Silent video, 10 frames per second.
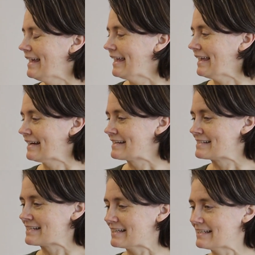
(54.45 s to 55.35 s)

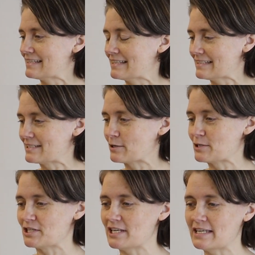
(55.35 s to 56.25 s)
And
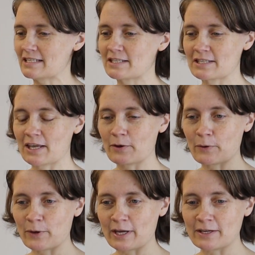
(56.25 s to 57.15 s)
so she is
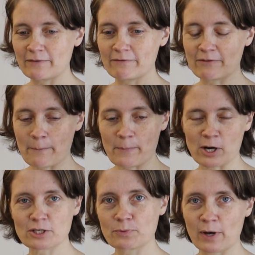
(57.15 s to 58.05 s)
going from
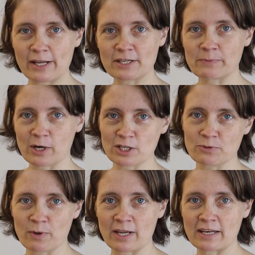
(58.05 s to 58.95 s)
March 1 to
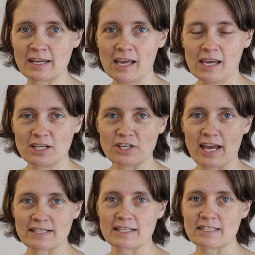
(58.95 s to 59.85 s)
March 1. She
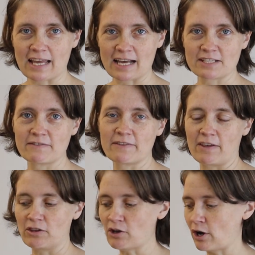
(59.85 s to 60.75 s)
has a stash of
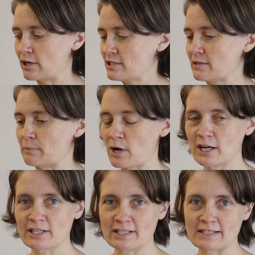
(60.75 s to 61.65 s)
yarns and
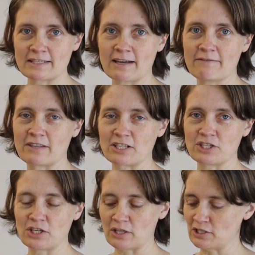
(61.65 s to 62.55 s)
projects and stuff that
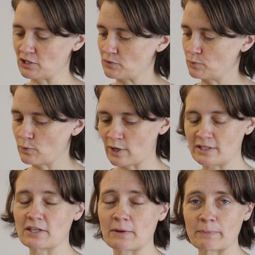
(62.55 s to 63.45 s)
she just
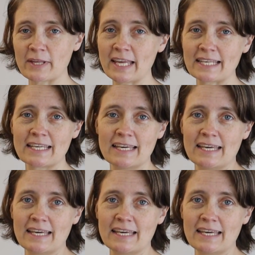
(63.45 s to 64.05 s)
wants to complete